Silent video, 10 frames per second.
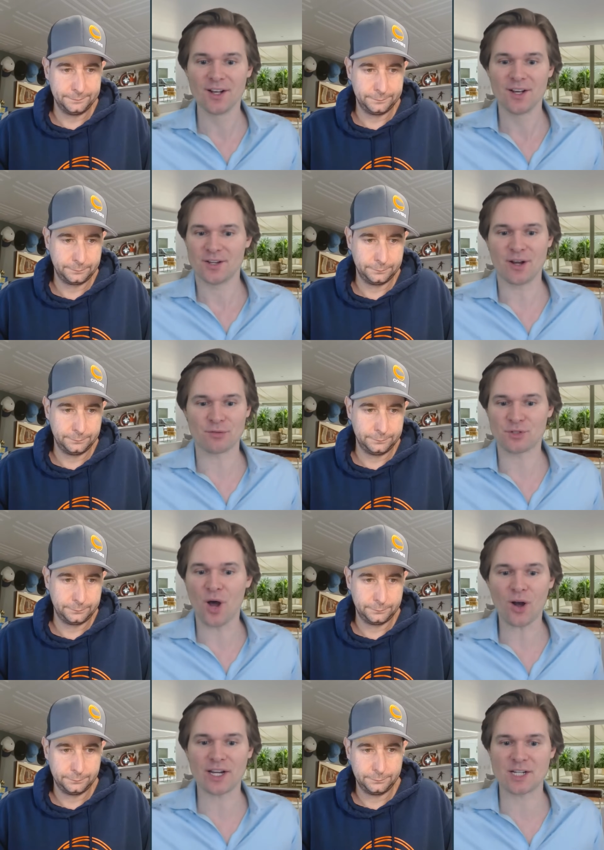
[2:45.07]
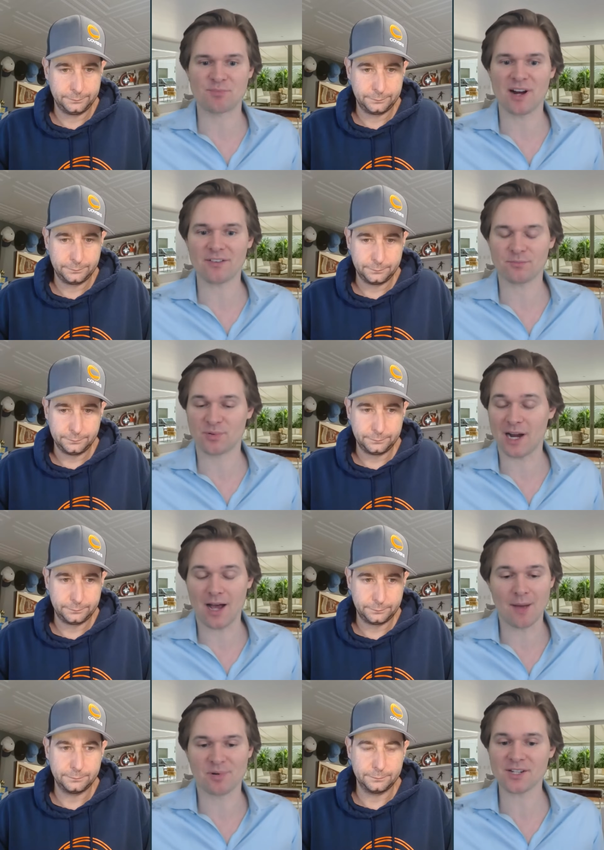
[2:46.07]
Speaker 1: you know, talk in his prep,
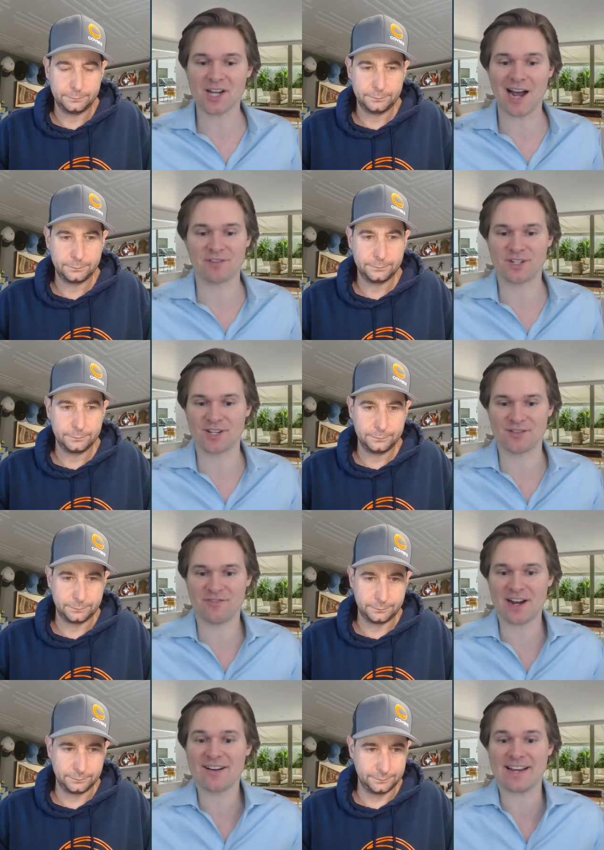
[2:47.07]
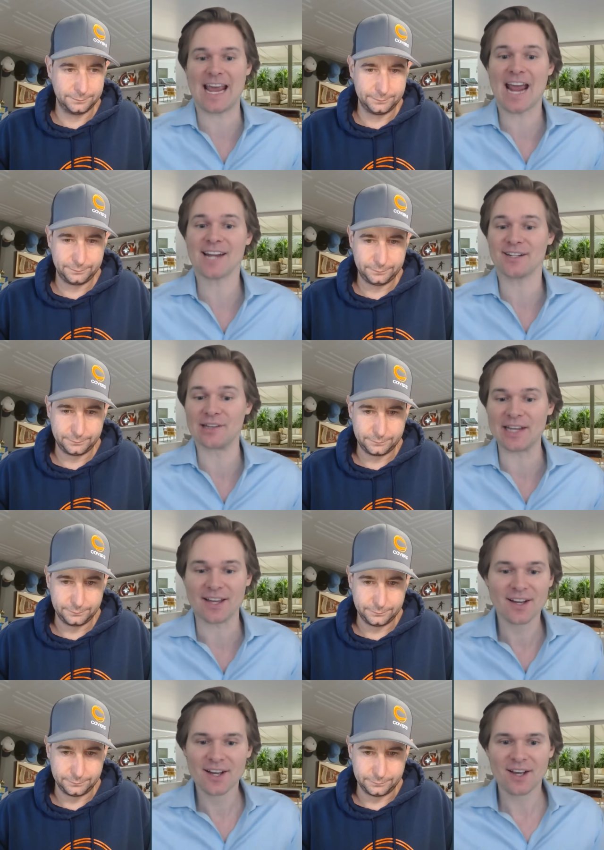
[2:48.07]
uh, press conferences very
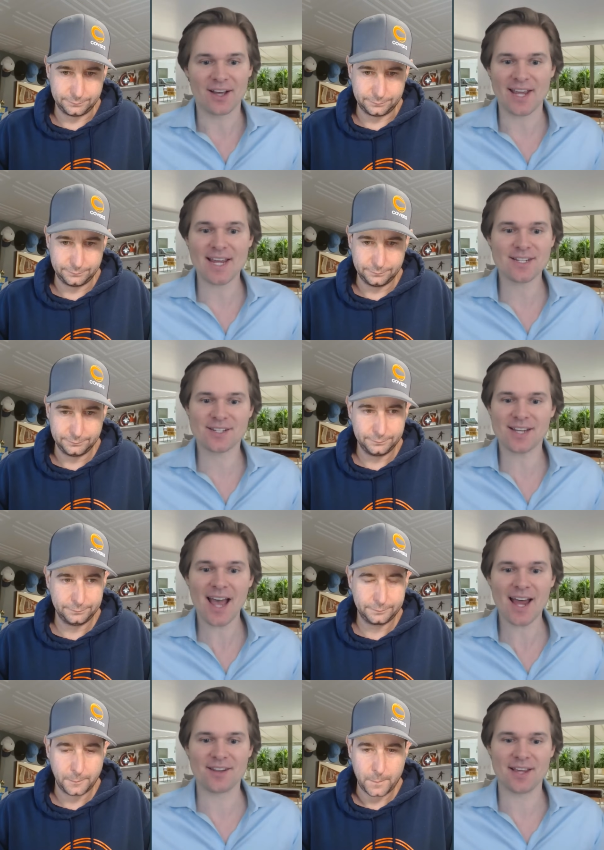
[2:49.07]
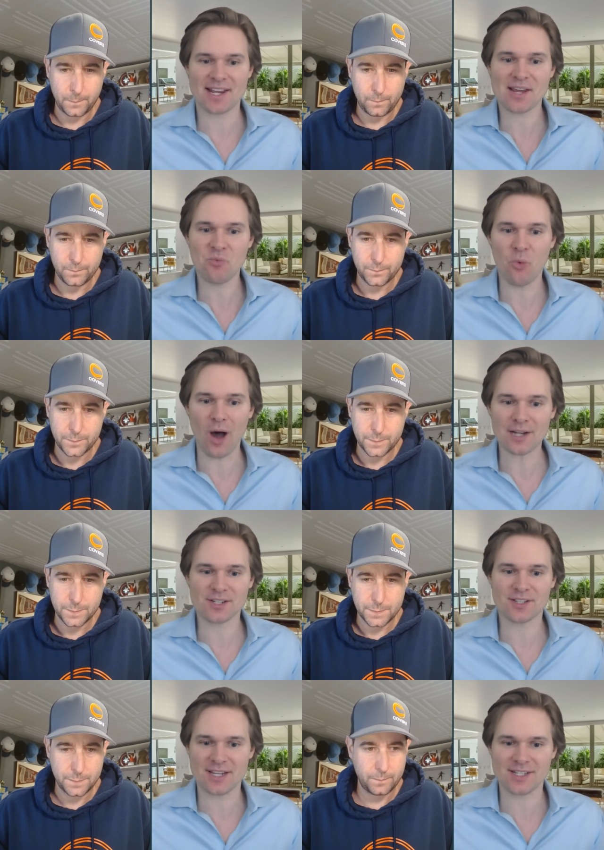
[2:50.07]
candidly. He's said that he
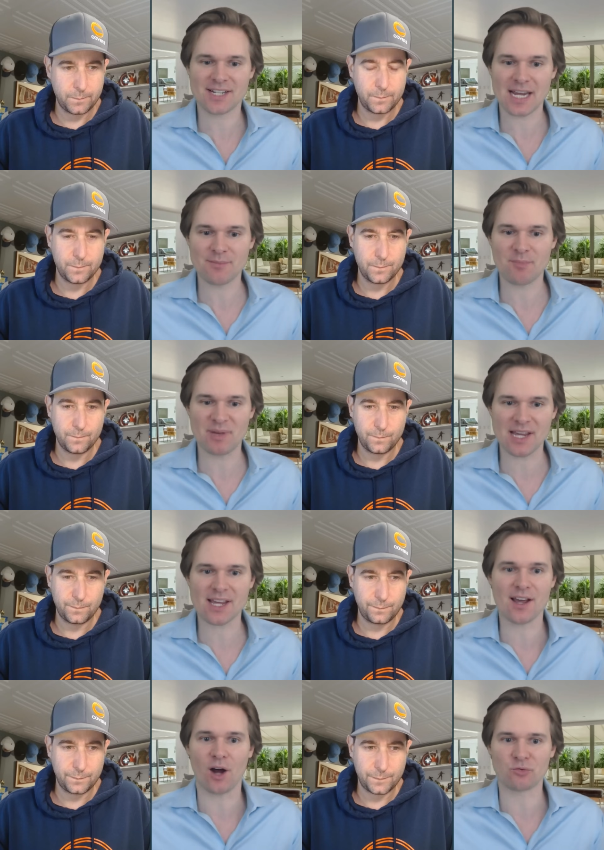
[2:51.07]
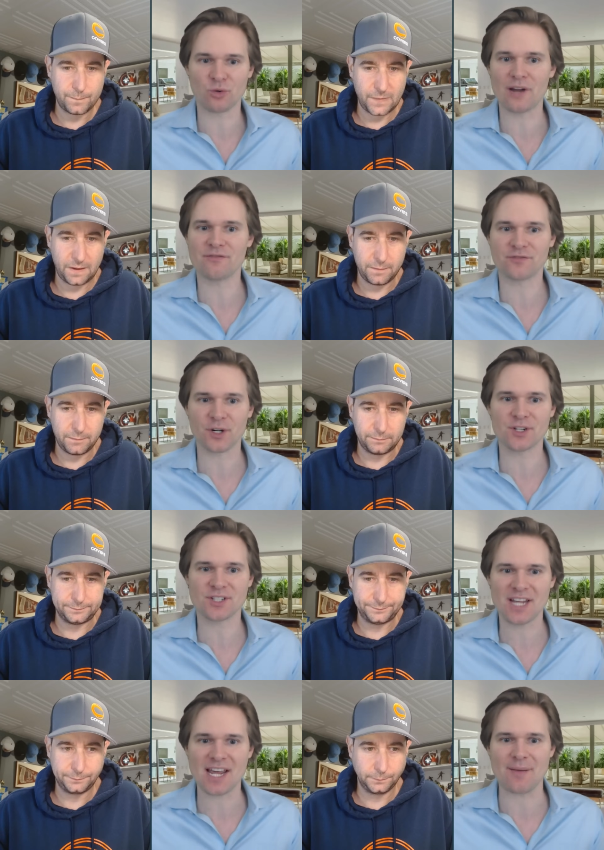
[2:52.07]
wants this team to be a
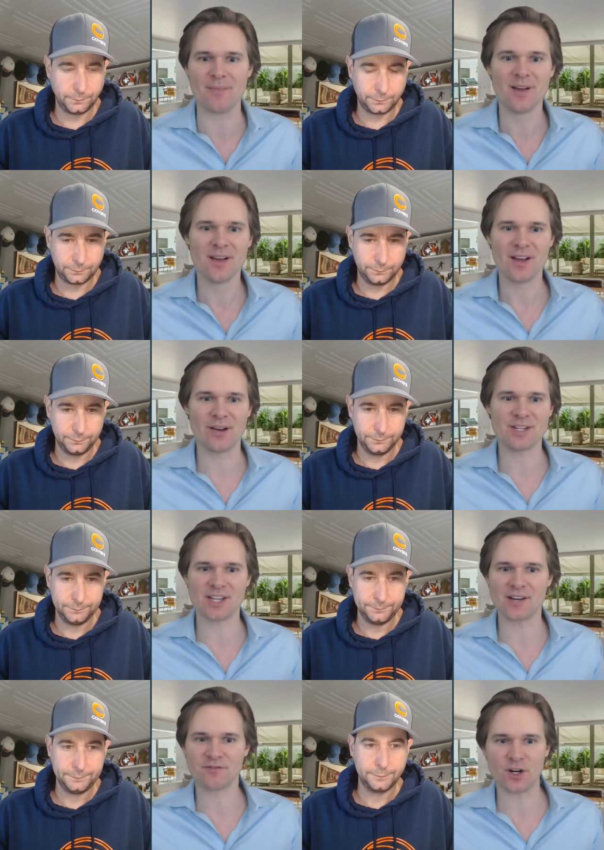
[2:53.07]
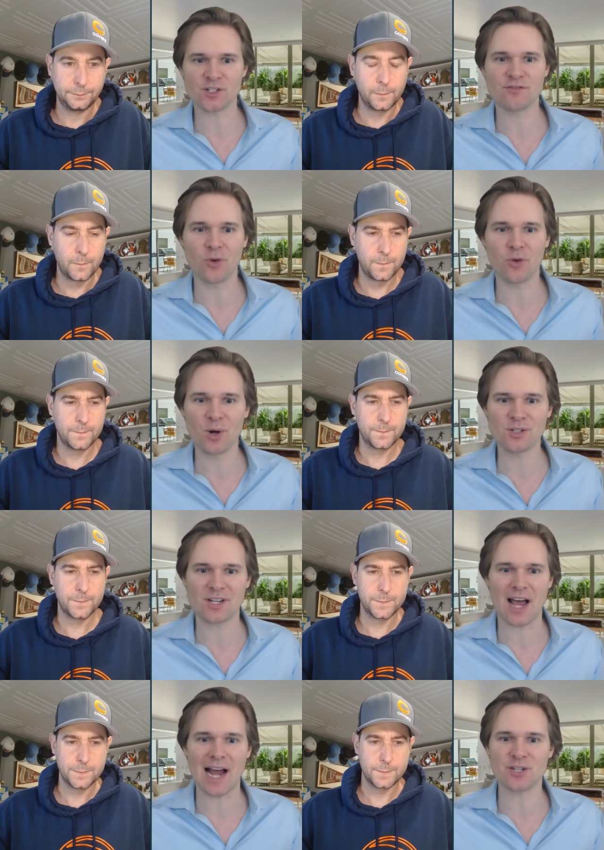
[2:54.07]
run-first team. You know, he said, first and
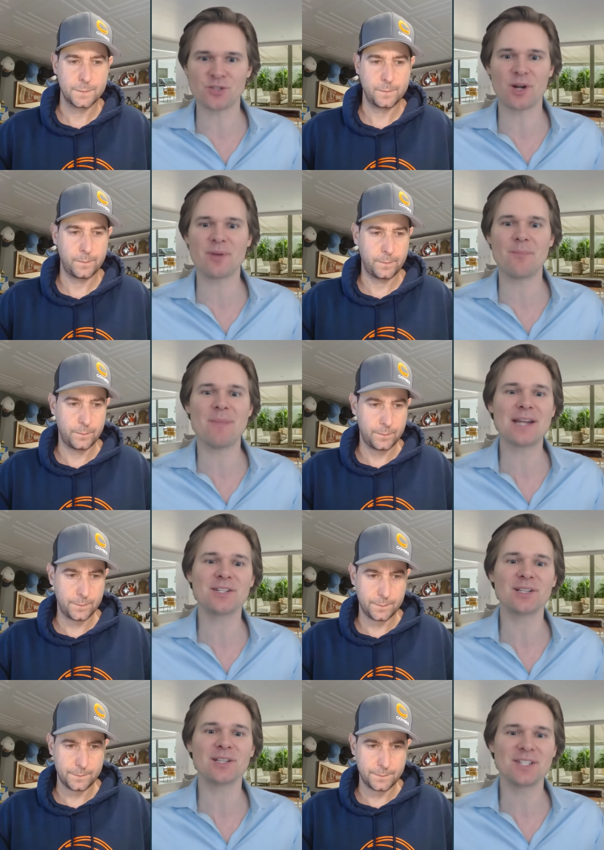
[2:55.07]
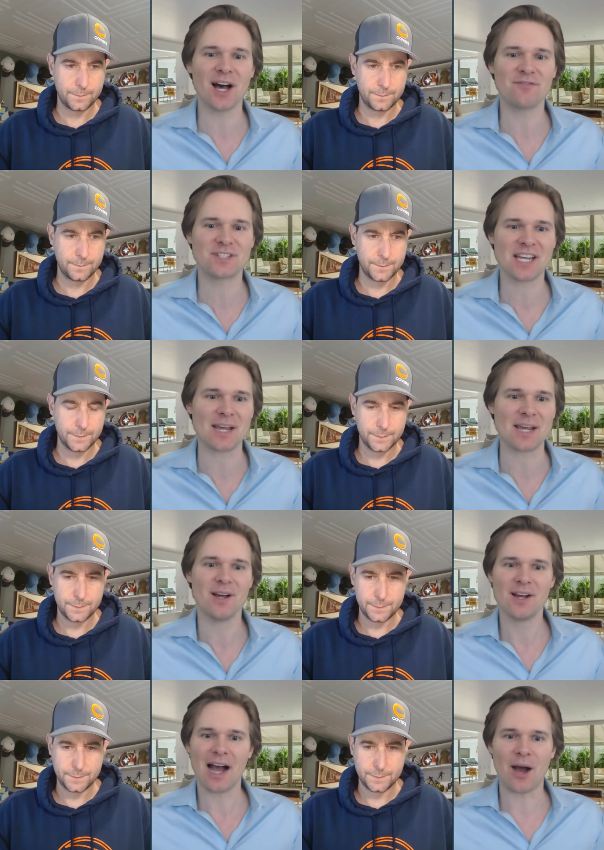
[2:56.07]
foremost, I just want to be a mentally tough
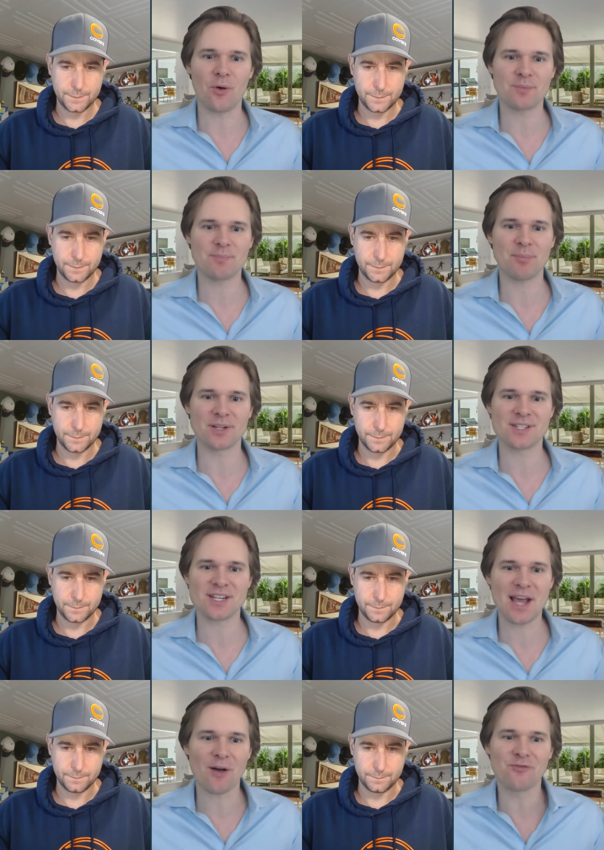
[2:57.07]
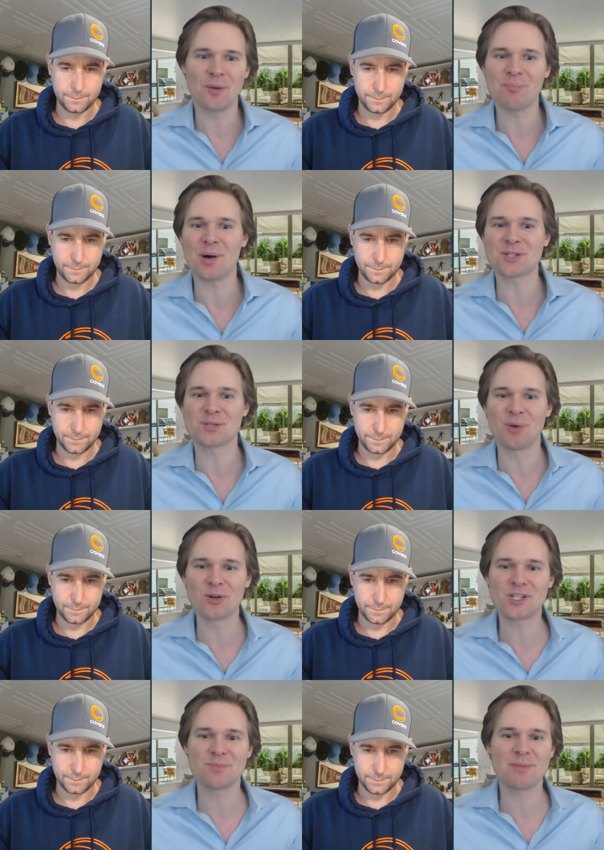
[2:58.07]
team. I want people to see how football is
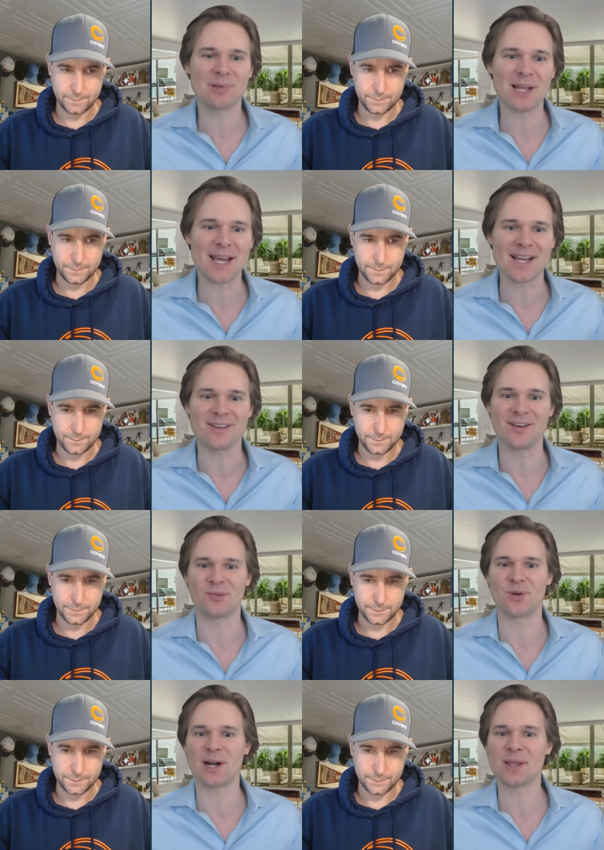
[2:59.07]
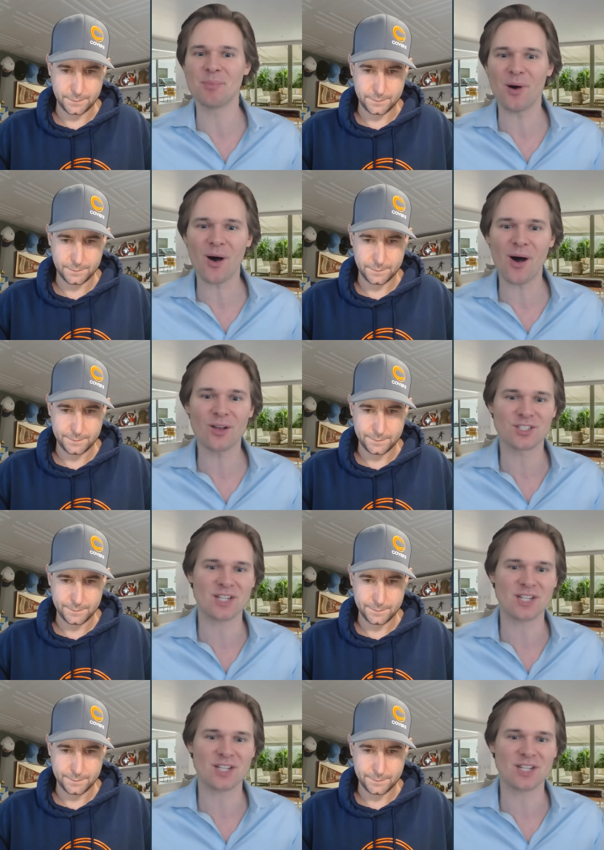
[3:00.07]
supposed to be played. You know, running the ball,